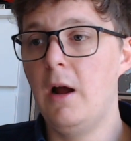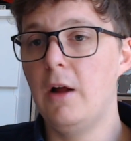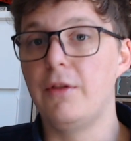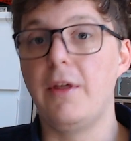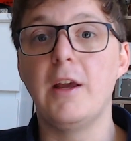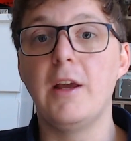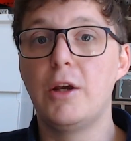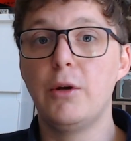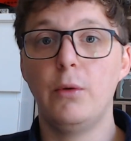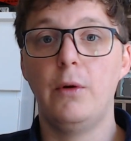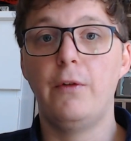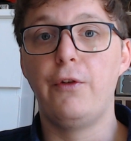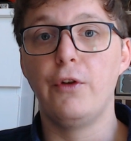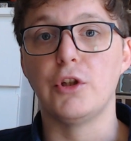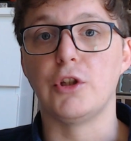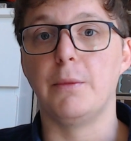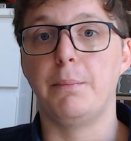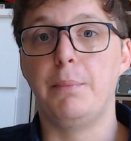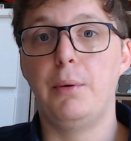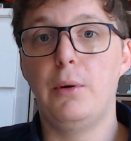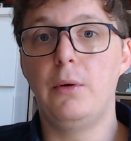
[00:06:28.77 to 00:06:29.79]
Thank you all for the
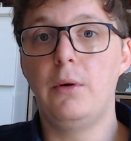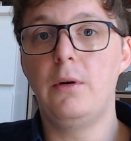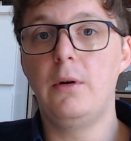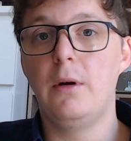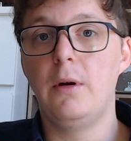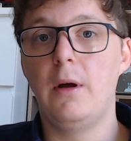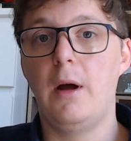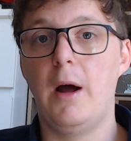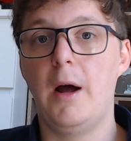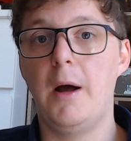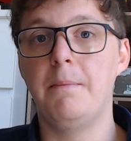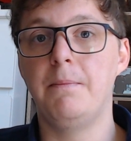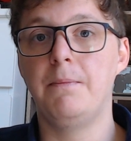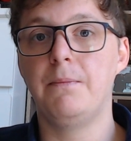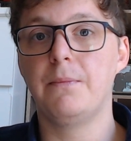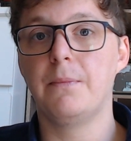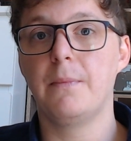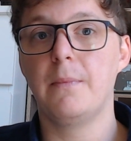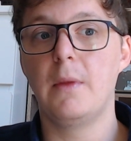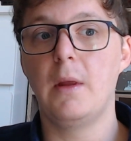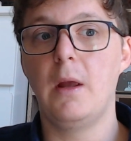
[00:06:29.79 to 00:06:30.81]
support. I
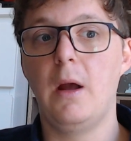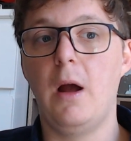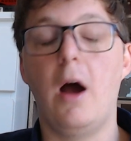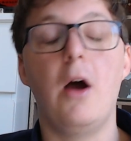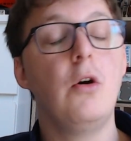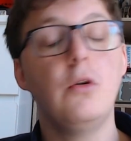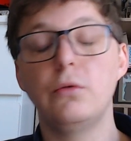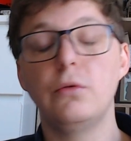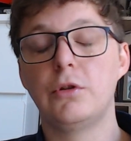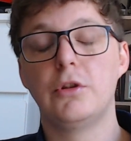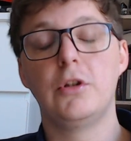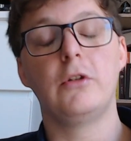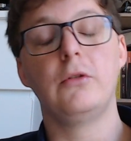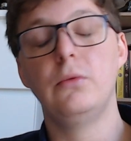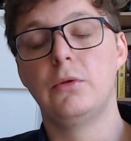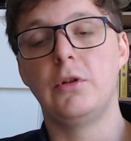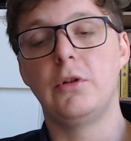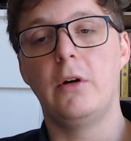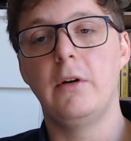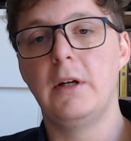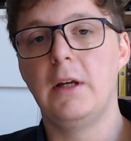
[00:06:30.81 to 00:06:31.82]

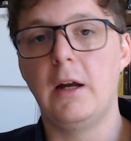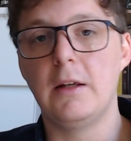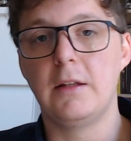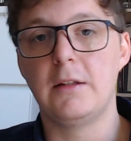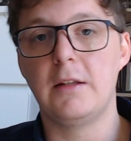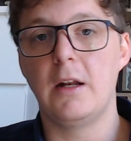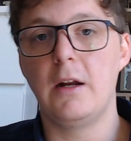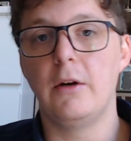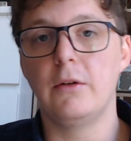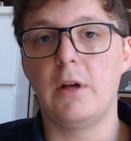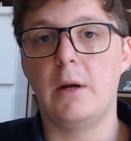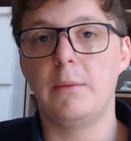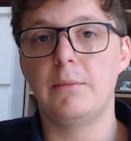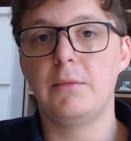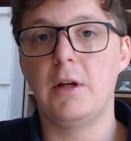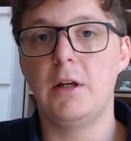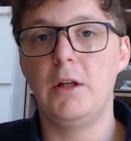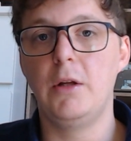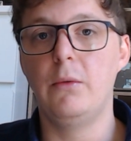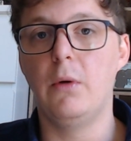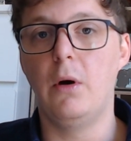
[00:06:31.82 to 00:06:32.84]
said I'd
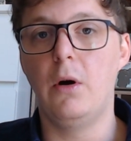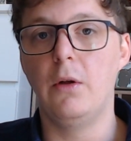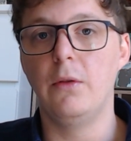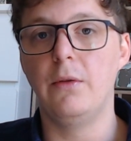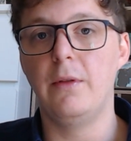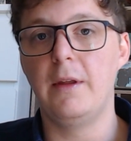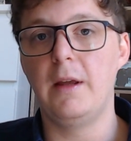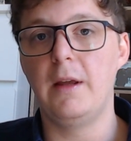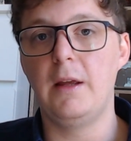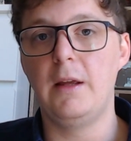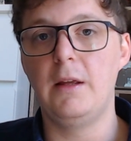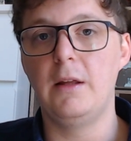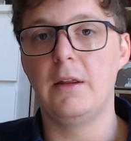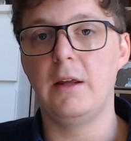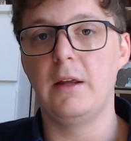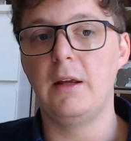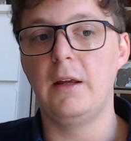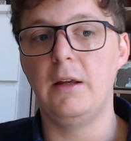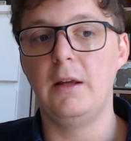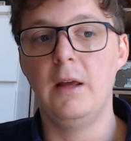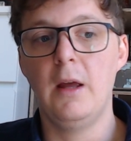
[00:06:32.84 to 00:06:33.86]
update you on
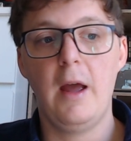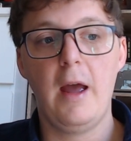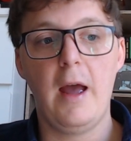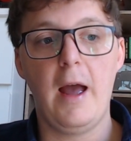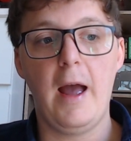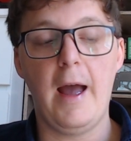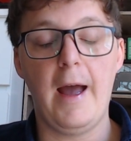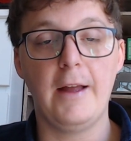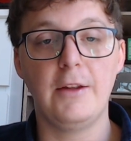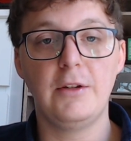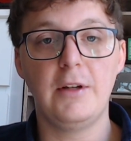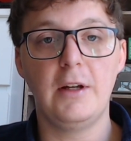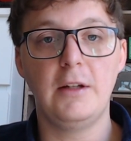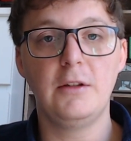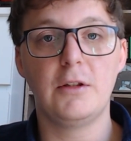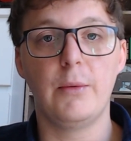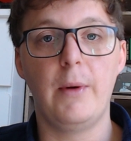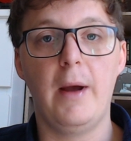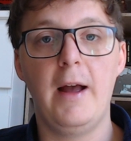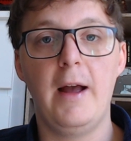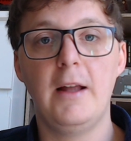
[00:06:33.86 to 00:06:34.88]
the
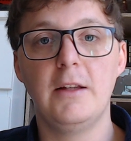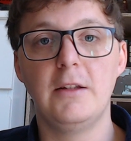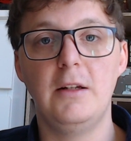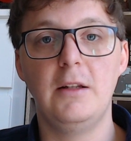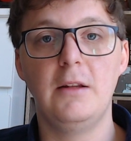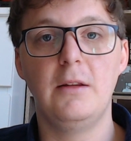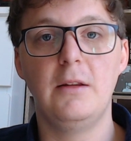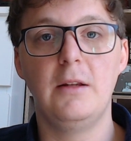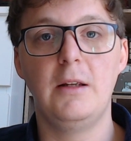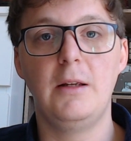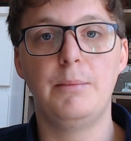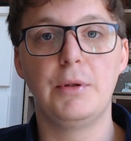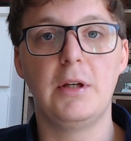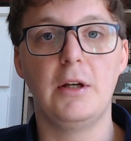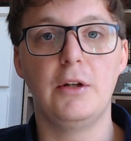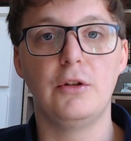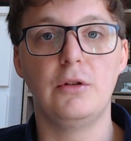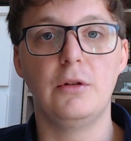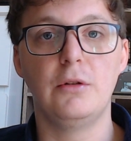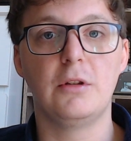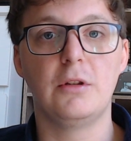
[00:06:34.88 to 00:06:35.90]
hand-ins. We're handing in the
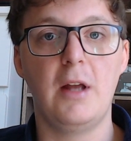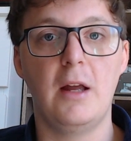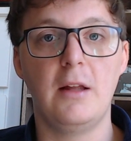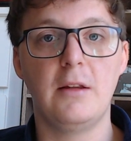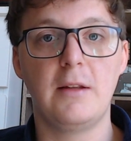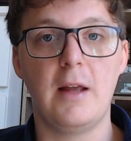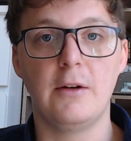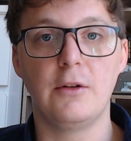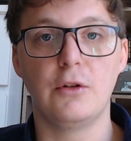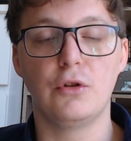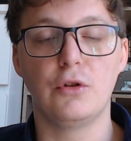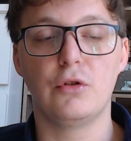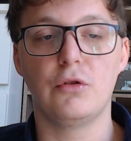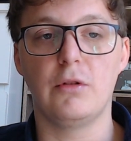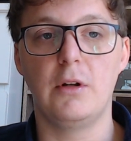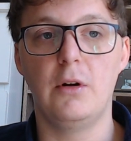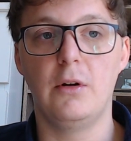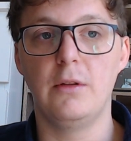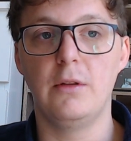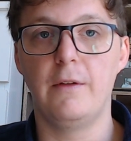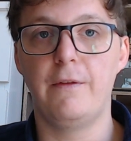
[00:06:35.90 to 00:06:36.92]
petition to 10 Downing
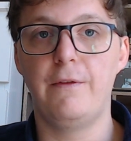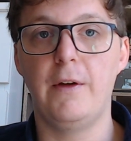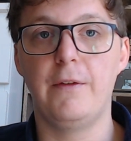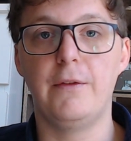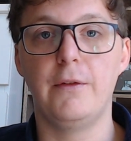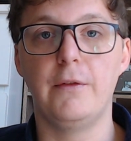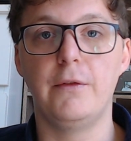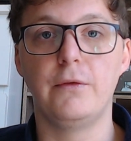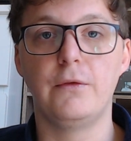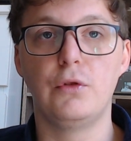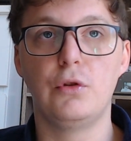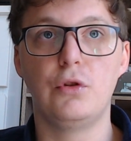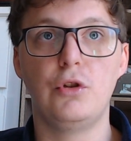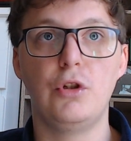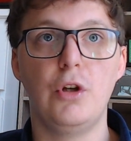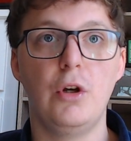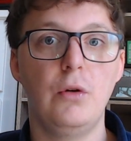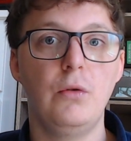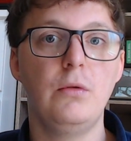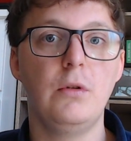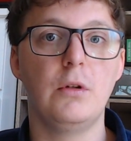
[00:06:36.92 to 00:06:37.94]
Street on the 5th of
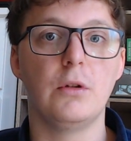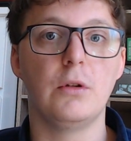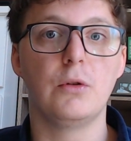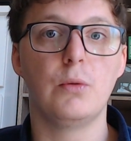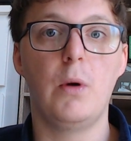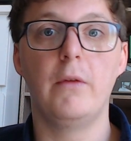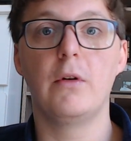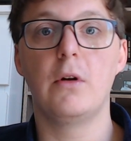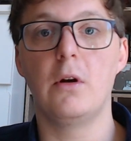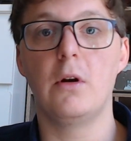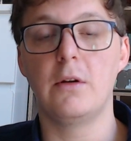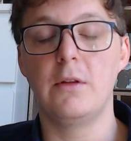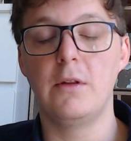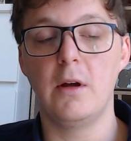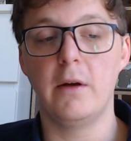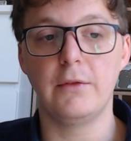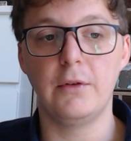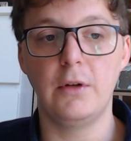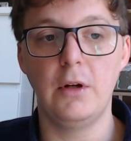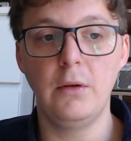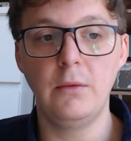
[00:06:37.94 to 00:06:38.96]
June at 12 o'clock in the
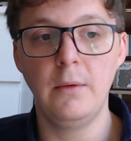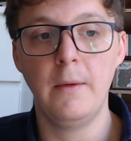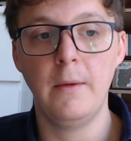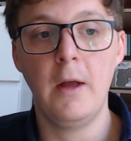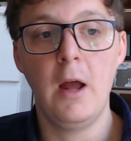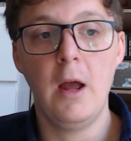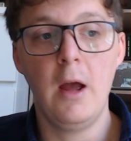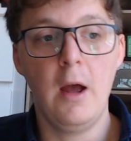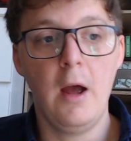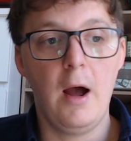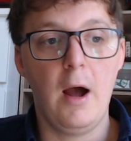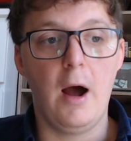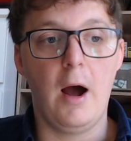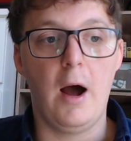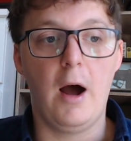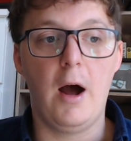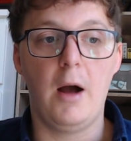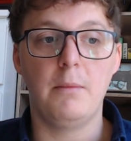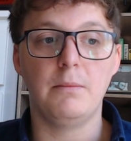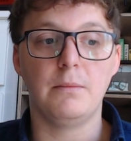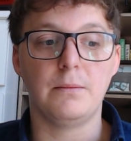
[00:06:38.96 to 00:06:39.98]

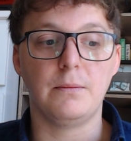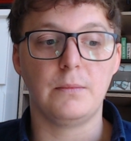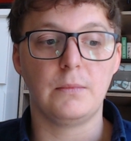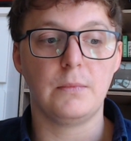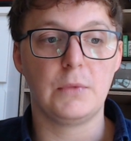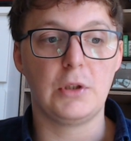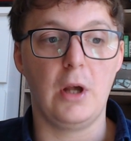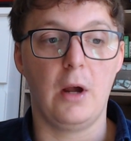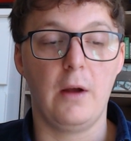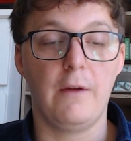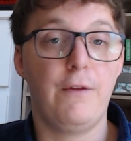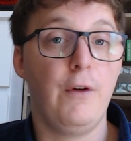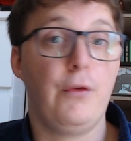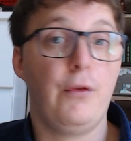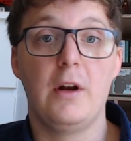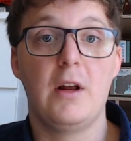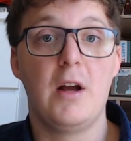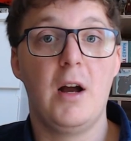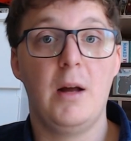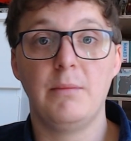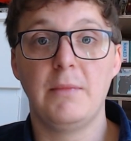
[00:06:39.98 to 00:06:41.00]
afternoon. So feel free
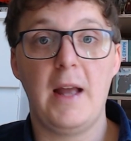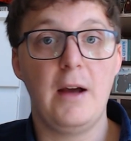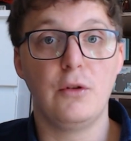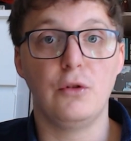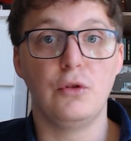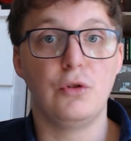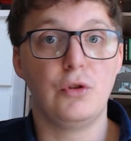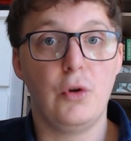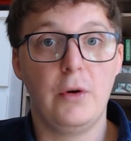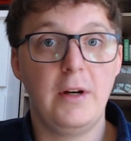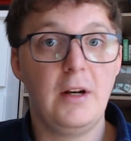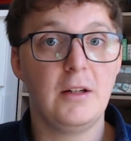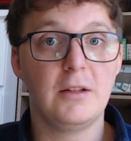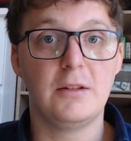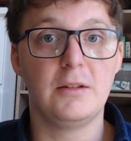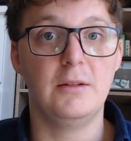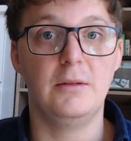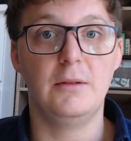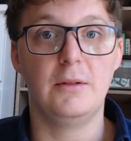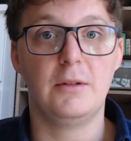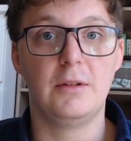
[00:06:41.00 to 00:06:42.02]
to come down and join
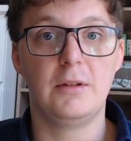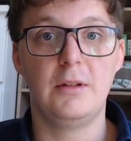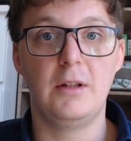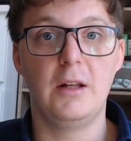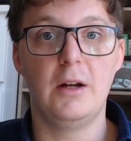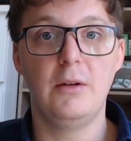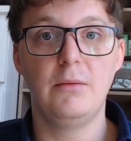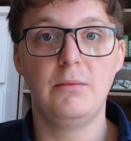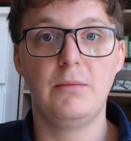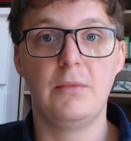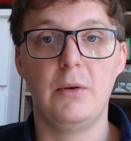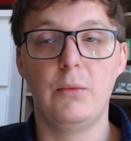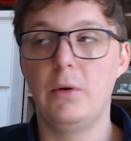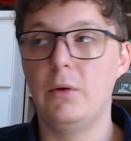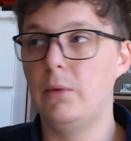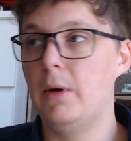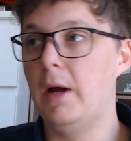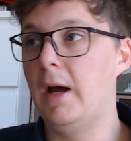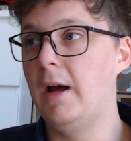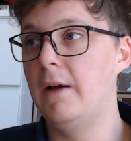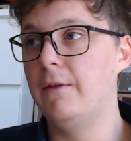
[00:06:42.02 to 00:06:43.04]
us, and you know,
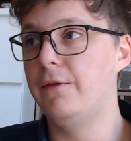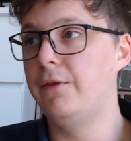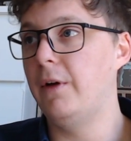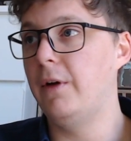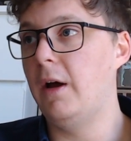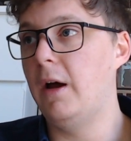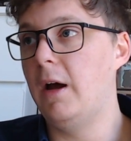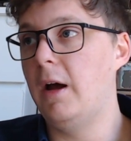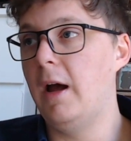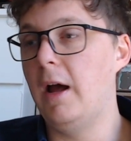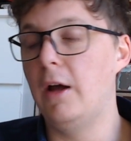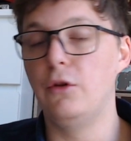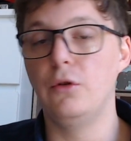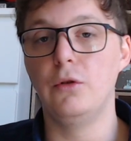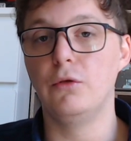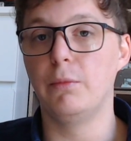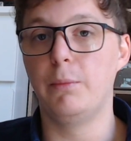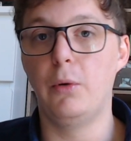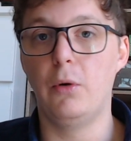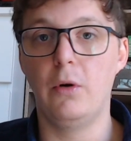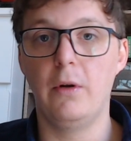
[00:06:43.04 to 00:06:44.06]
we'll have a news
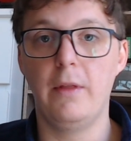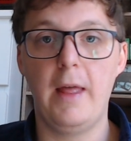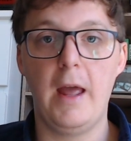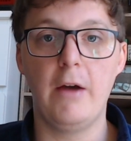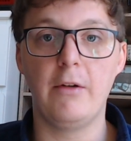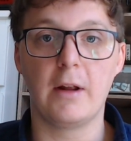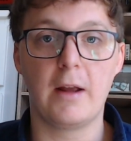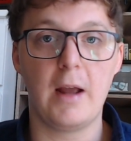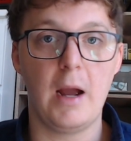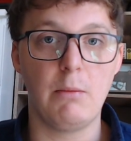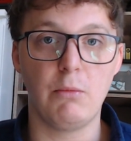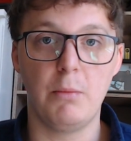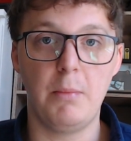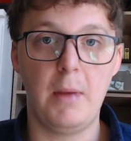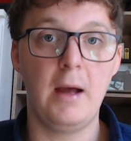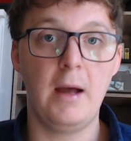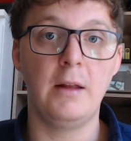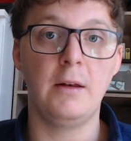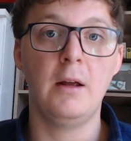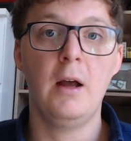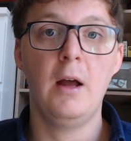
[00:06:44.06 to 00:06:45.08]
reporter there and a
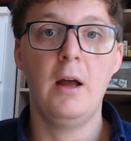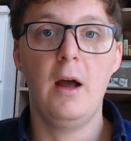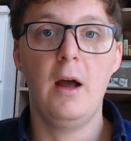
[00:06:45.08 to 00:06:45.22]
cameraman.